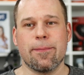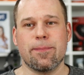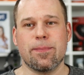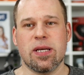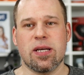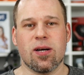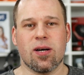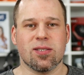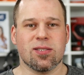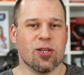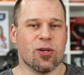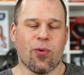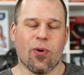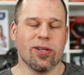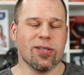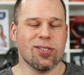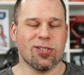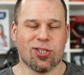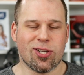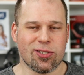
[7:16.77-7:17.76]
because the
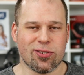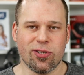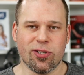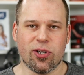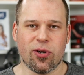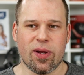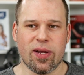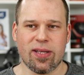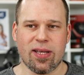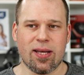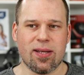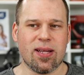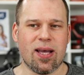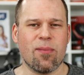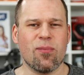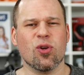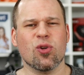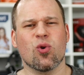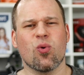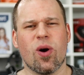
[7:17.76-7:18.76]
quality is just not great, and
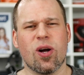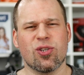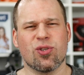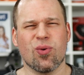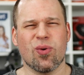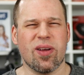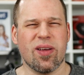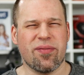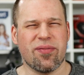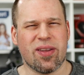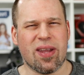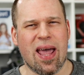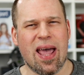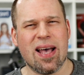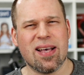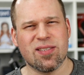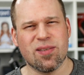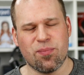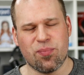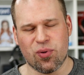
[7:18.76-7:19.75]
I'm not quite sure if it
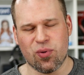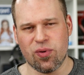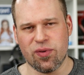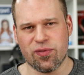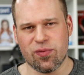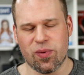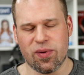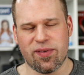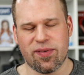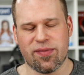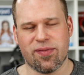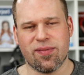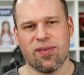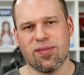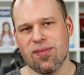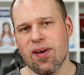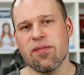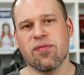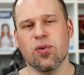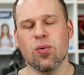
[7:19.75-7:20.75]
has improved with
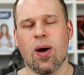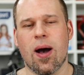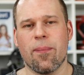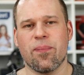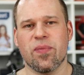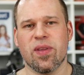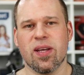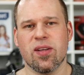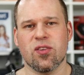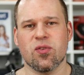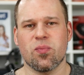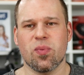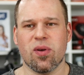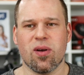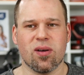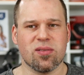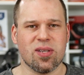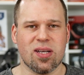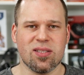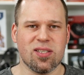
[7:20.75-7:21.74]
a few updates,
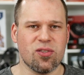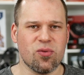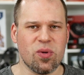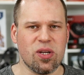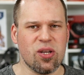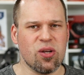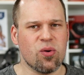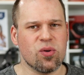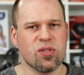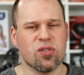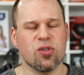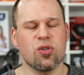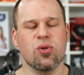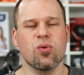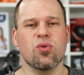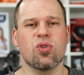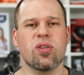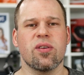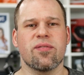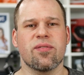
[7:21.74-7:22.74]
because I didn't really notice a
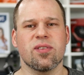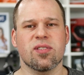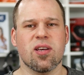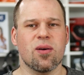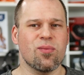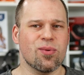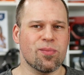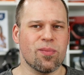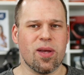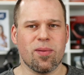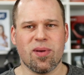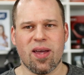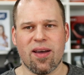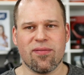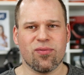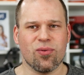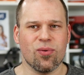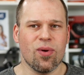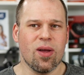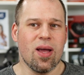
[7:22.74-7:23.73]
huge difference. I would maybe
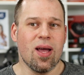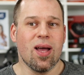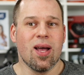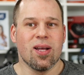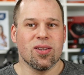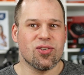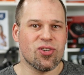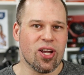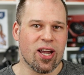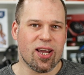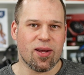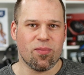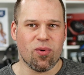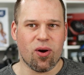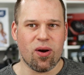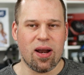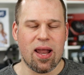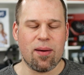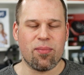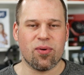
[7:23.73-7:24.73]
have to check it
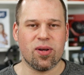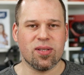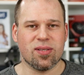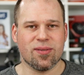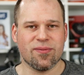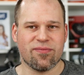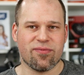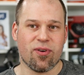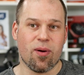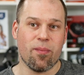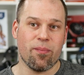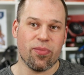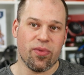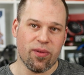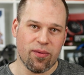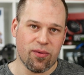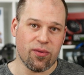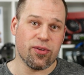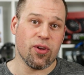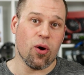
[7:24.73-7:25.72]
more elaborate from
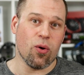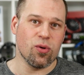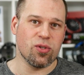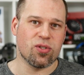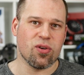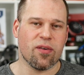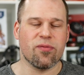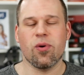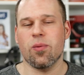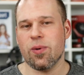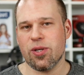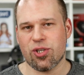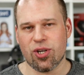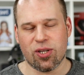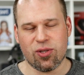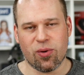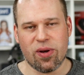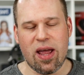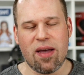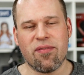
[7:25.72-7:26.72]
the old software, which
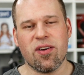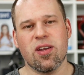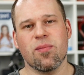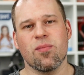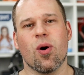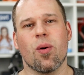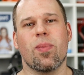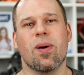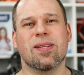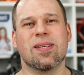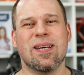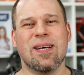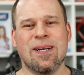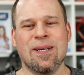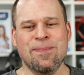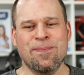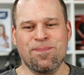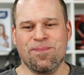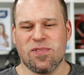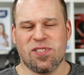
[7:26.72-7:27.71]
I don't have anymore, but
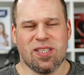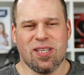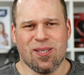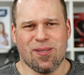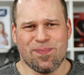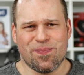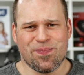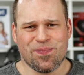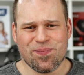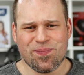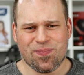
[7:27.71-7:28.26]
still,